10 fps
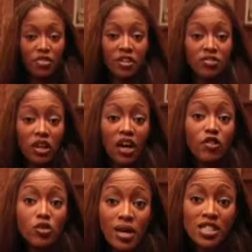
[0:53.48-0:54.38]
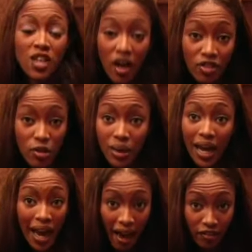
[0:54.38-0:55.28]
think that I've always done them and I
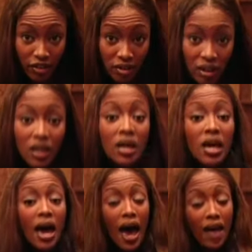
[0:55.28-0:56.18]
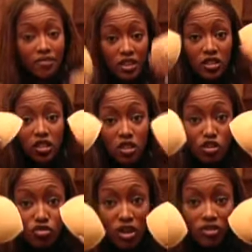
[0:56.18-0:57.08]
haven't. But Omi. And this is the
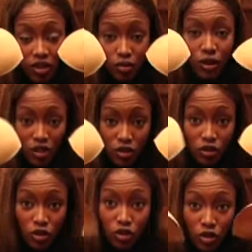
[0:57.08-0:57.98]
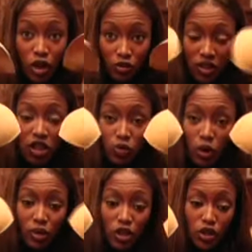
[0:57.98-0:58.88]
trick that we, you know, Omi, you
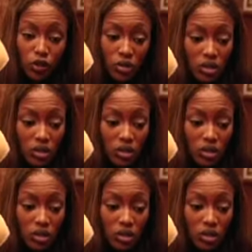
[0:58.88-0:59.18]
should have use. that